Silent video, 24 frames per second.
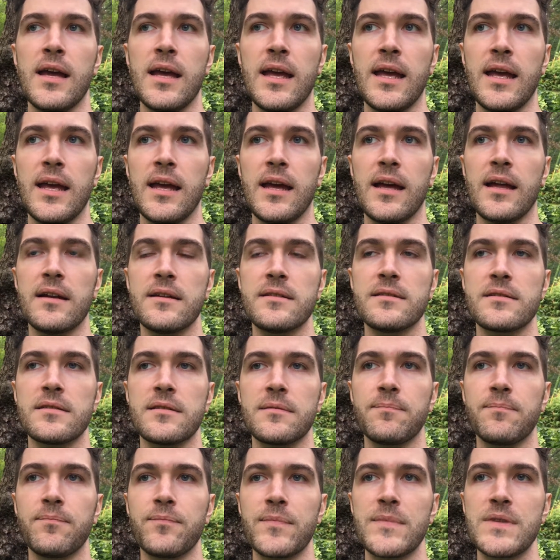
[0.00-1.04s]
And
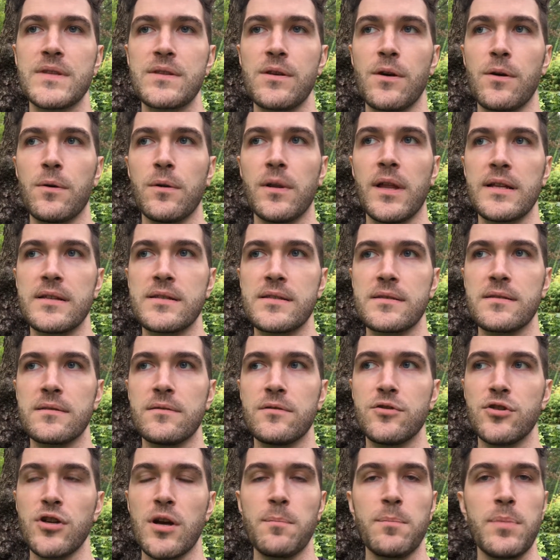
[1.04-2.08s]
so let's
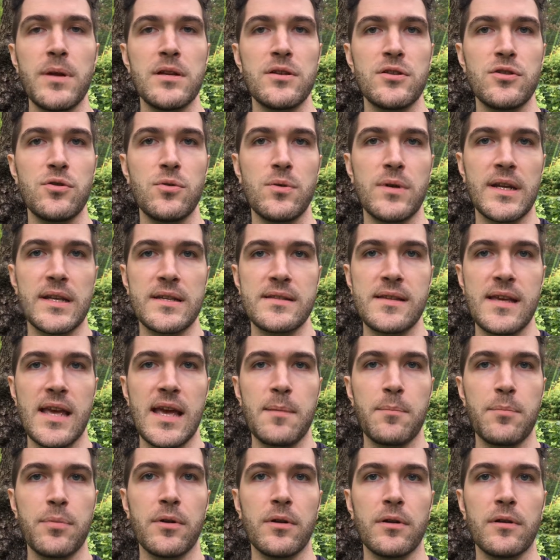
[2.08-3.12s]
jump into an
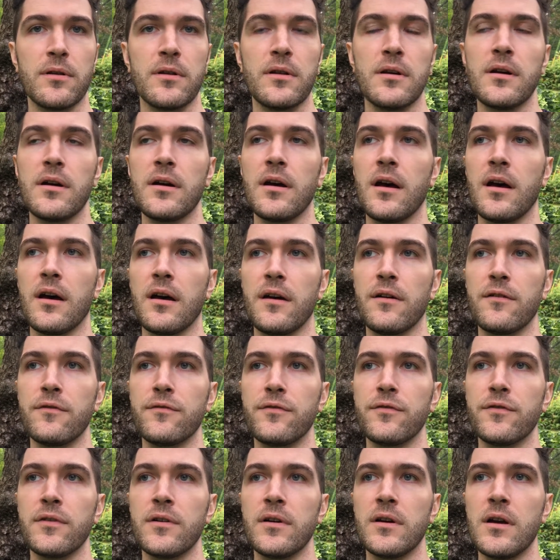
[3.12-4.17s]
example
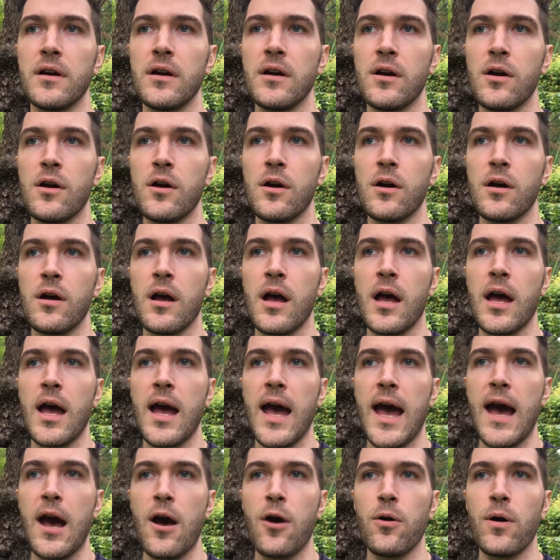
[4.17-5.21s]
of
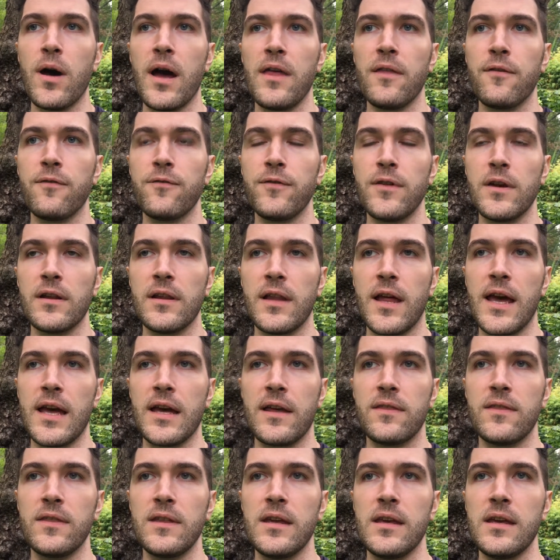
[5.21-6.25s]
how I feel like
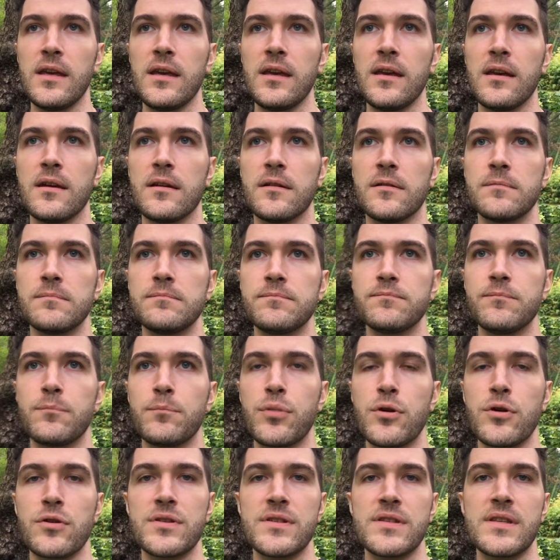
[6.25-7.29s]
the
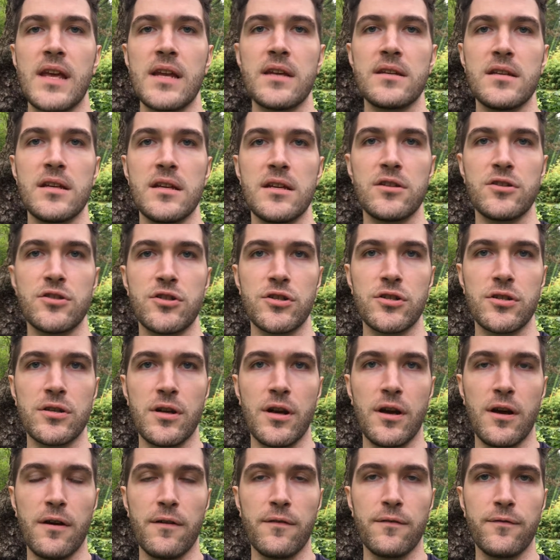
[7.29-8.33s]
percentage
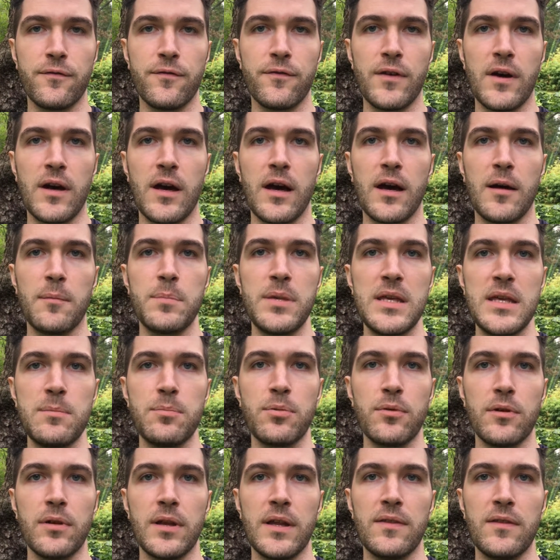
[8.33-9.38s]
of
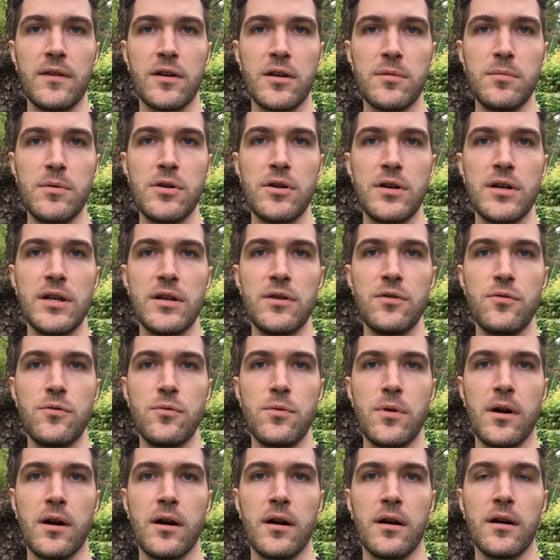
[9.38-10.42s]
people in the community who
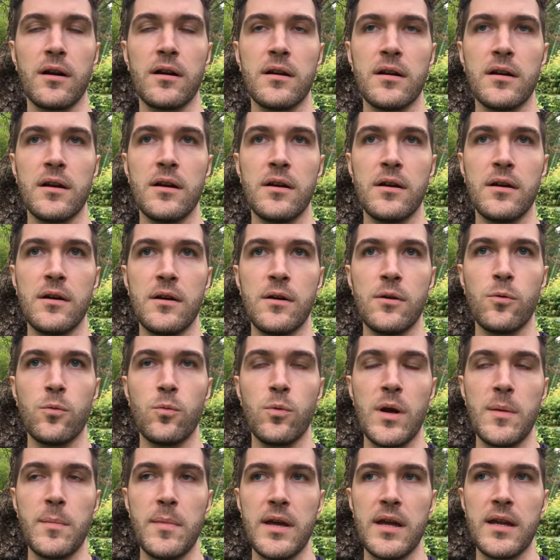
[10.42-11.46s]
are
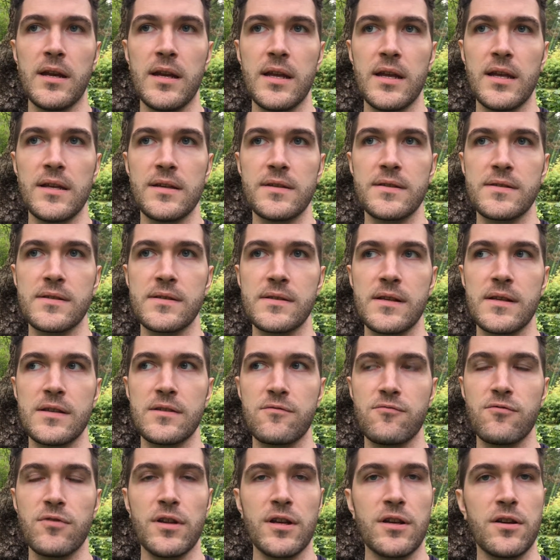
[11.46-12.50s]
women is
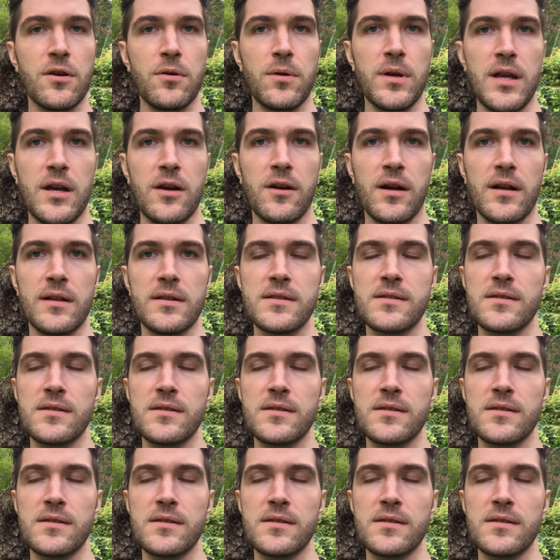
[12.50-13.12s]
really coherent.